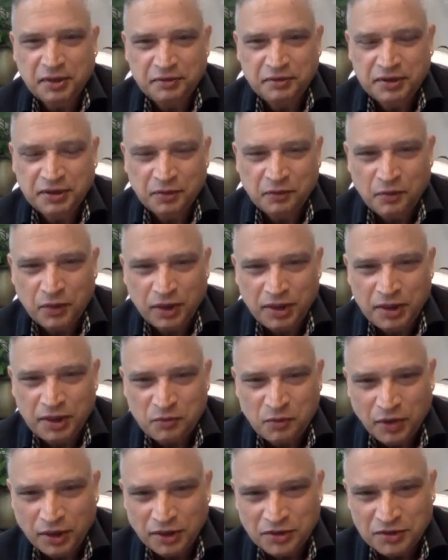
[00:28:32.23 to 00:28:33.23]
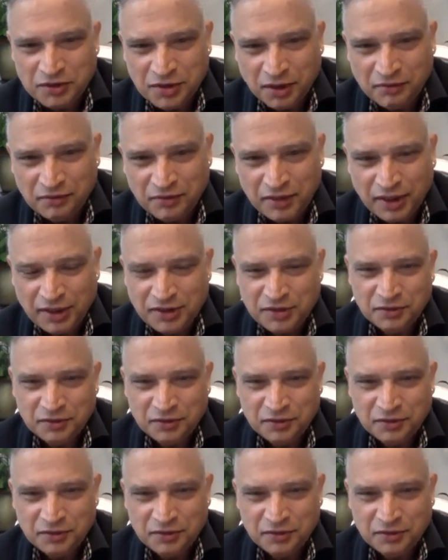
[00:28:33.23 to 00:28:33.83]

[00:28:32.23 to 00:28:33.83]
with the only one job, right?